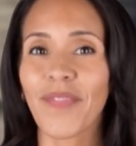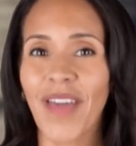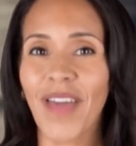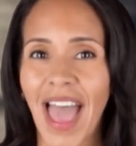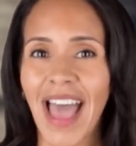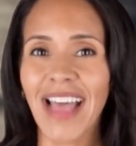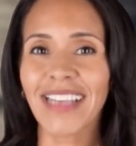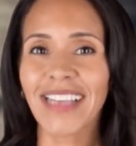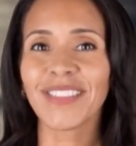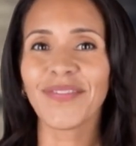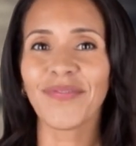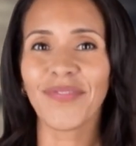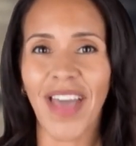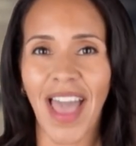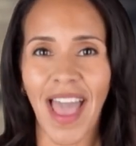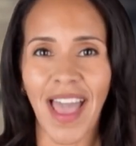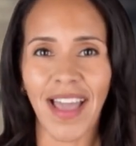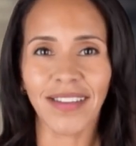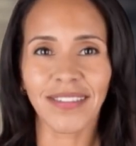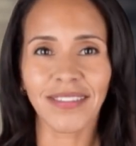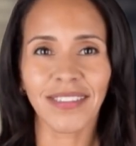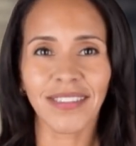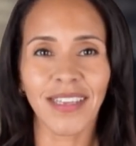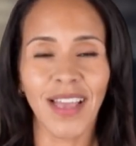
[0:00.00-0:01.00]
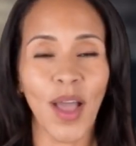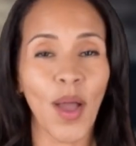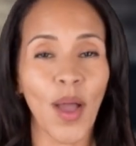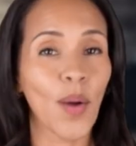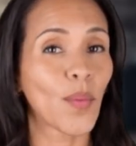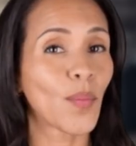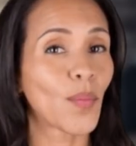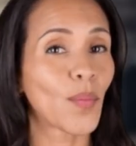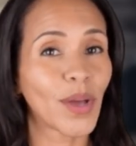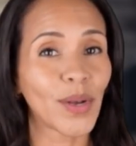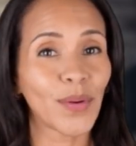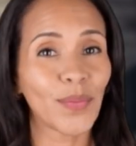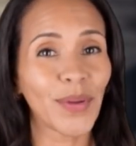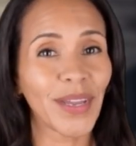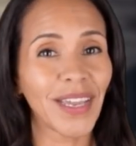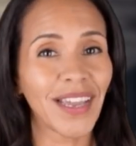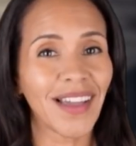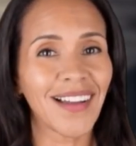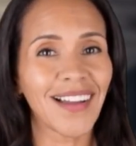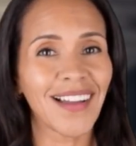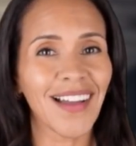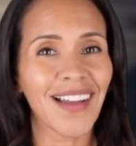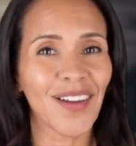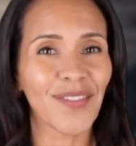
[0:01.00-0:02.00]
fast facts. What are we
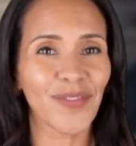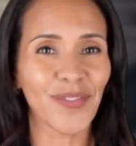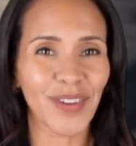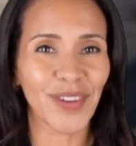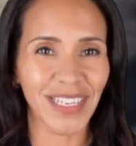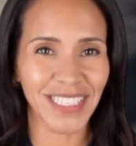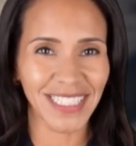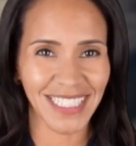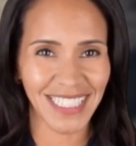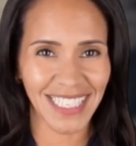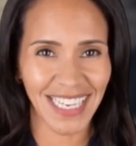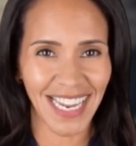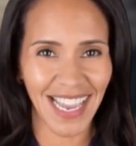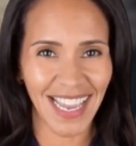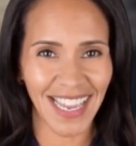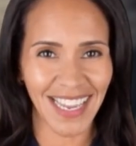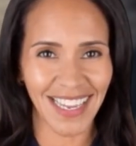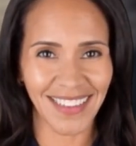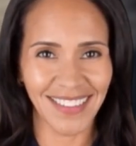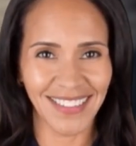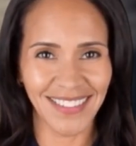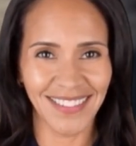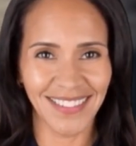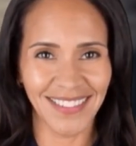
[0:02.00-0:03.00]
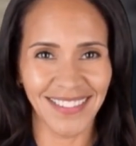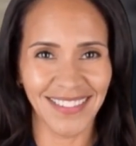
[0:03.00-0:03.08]
uncovering today?